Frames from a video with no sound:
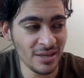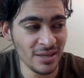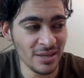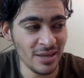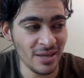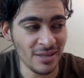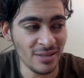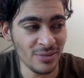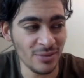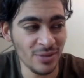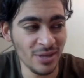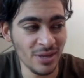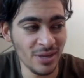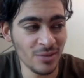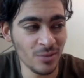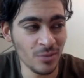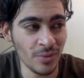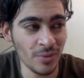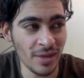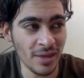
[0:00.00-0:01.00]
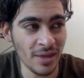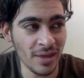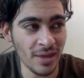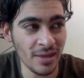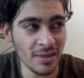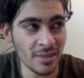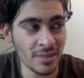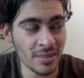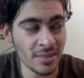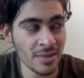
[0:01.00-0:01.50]
and you eat it
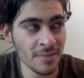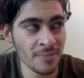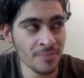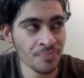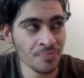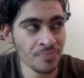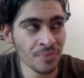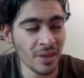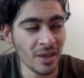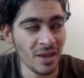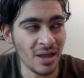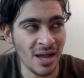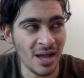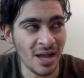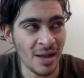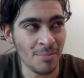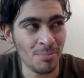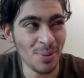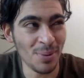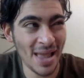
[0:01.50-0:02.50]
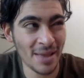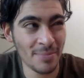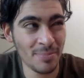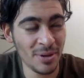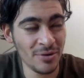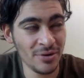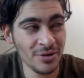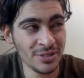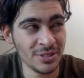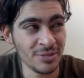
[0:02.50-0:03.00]
with uh,
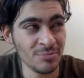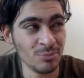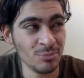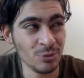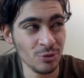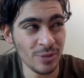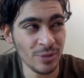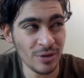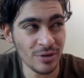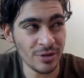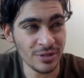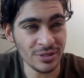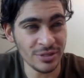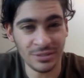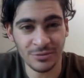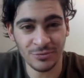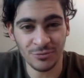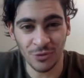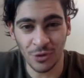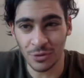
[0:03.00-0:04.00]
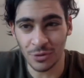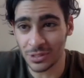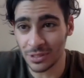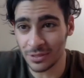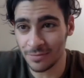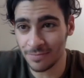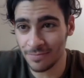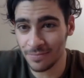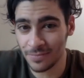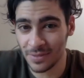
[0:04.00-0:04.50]
blackberries and blueberries
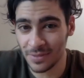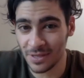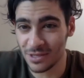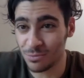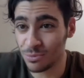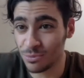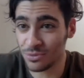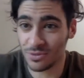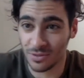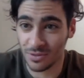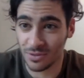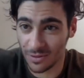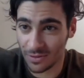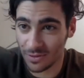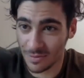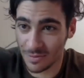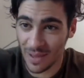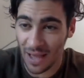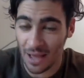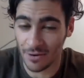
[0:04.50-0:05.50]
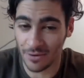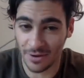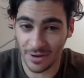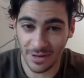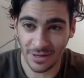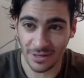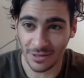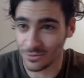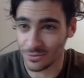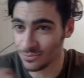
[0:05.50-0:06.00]
frozen, and you put the powder
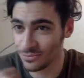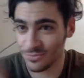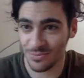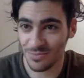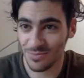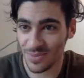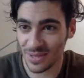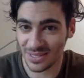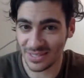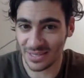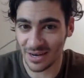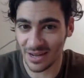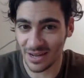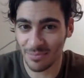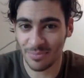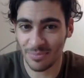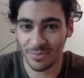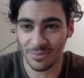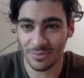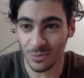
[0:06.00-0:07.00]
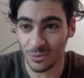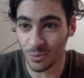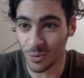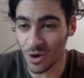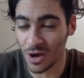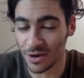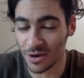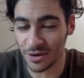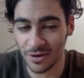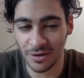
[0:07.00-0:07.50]
in and you mix it up with
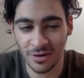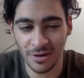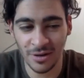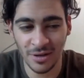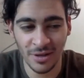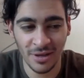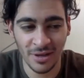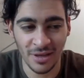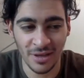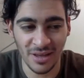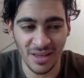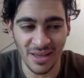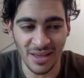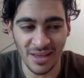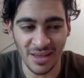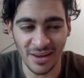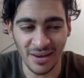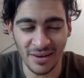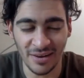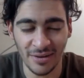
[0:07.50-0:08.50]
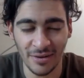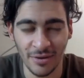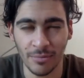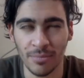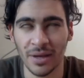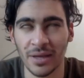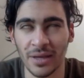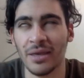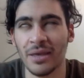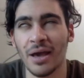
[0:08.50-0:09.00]
water, and oh
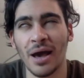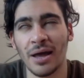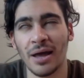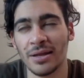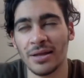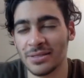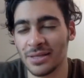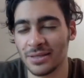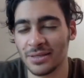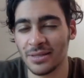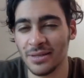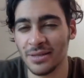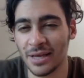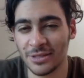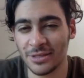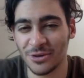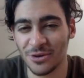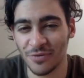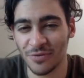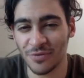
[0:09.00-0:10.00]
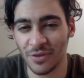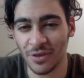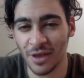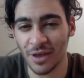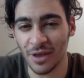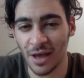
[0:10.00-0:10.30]
my god, it's like the nectar of the That gods.